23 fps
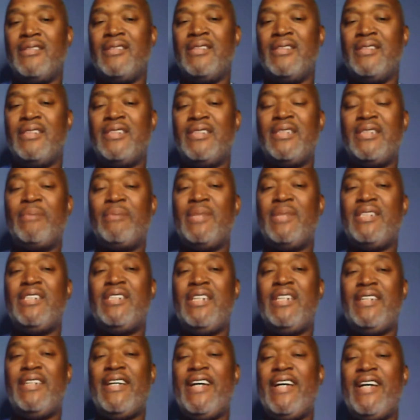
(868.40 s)
some of the
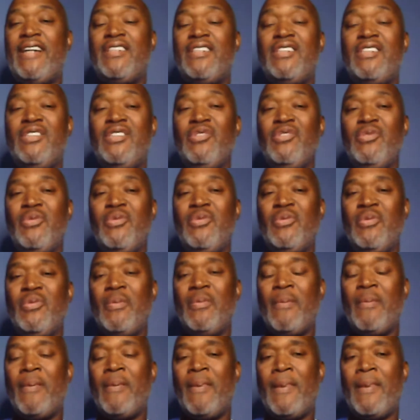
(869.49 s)
shit they had to do,
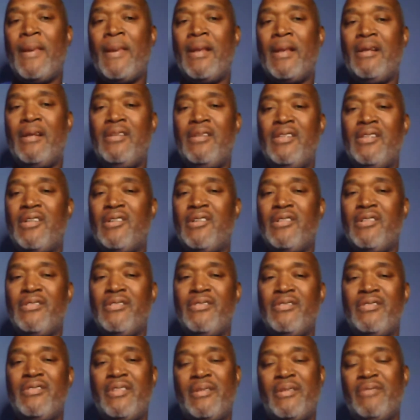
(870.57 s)
the
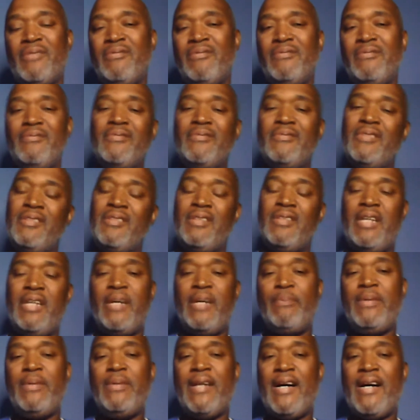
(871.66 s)

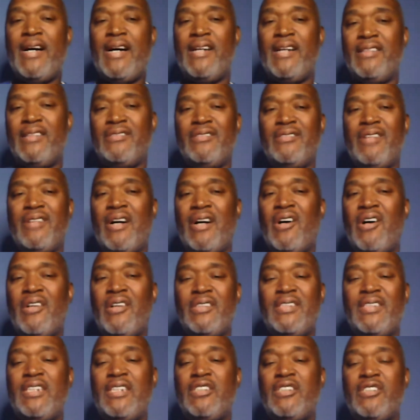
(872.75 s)
FBI and all that
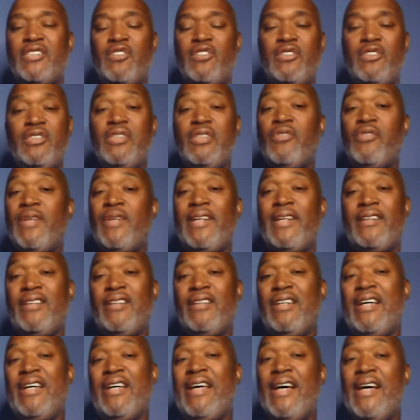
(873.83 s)
Secret Service, what they
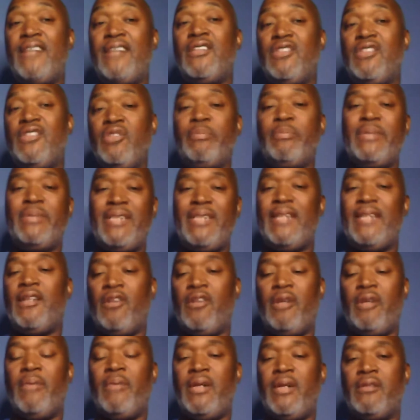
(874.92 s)
have to do to protect the
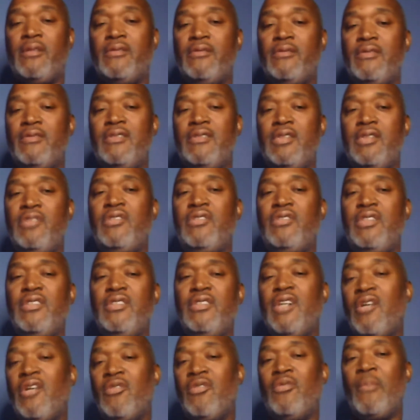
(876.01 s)
lawmaker. You
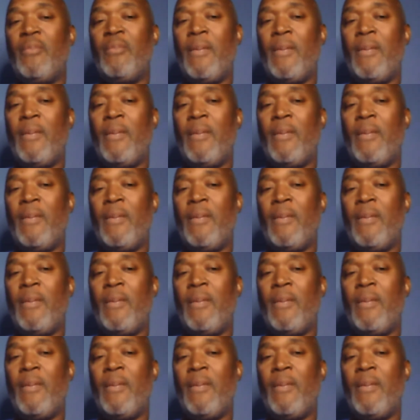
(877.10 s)
know.